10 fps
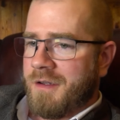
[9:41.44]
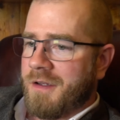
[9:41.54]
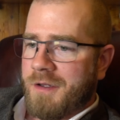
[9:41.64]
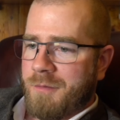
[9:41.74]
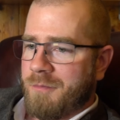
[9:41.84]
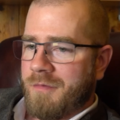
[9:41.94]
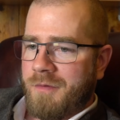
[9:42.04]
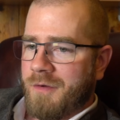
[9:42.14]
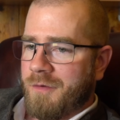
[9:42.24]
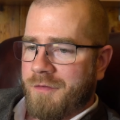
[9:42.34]

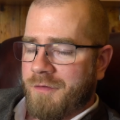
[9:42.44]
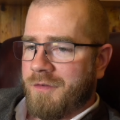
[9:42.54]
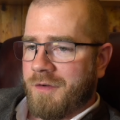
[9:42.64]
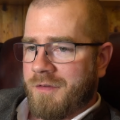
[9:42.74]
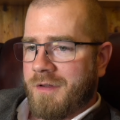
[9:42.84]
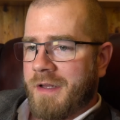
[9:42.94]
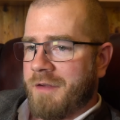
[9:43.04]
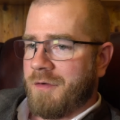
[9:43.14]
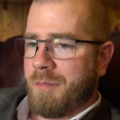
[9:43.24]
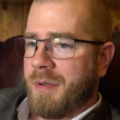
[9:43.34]
if you've just
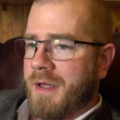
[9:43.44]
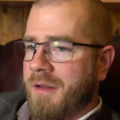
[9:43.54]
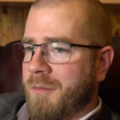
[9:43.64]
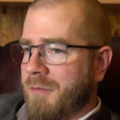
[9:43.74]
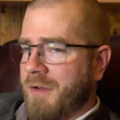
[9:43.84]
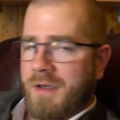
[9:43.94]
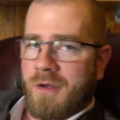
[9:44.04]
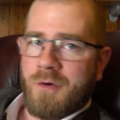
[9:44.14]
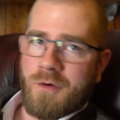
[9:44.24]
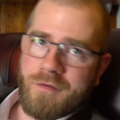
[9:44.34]
cleansed your palate, maybe you had a
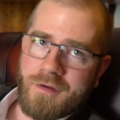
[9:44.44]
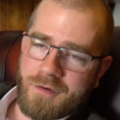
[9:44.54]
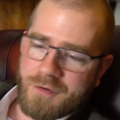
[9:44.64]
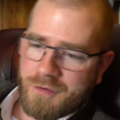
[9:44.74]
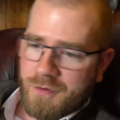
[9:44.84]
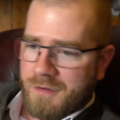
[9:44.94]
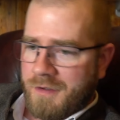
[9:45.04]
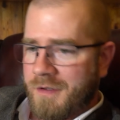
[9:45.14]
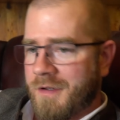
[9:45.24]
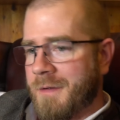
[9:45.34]
coffee or a
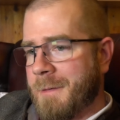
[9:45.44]
chocolate,